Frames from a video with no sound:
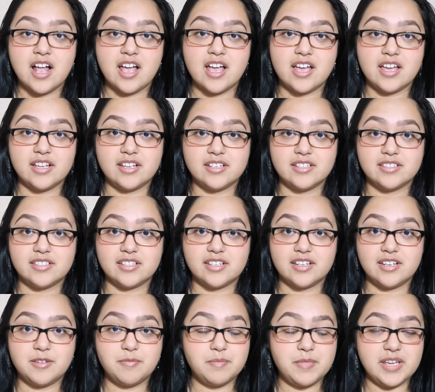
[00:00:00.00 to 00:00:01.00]
and
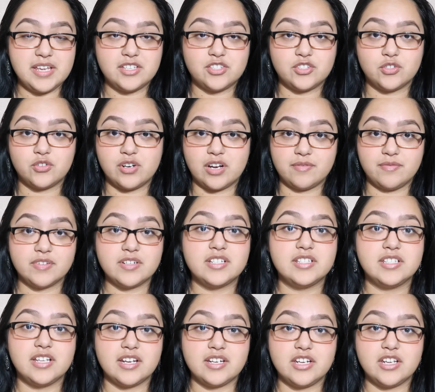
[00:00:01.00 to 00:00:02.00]
it makes graphic
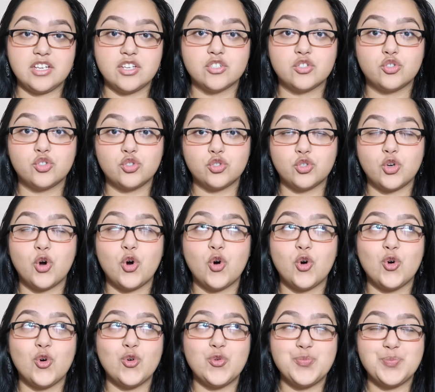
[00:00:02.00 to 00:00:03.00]
designing
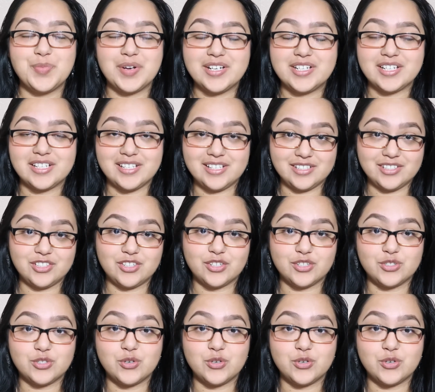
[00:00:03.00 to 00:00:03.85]
so much easier.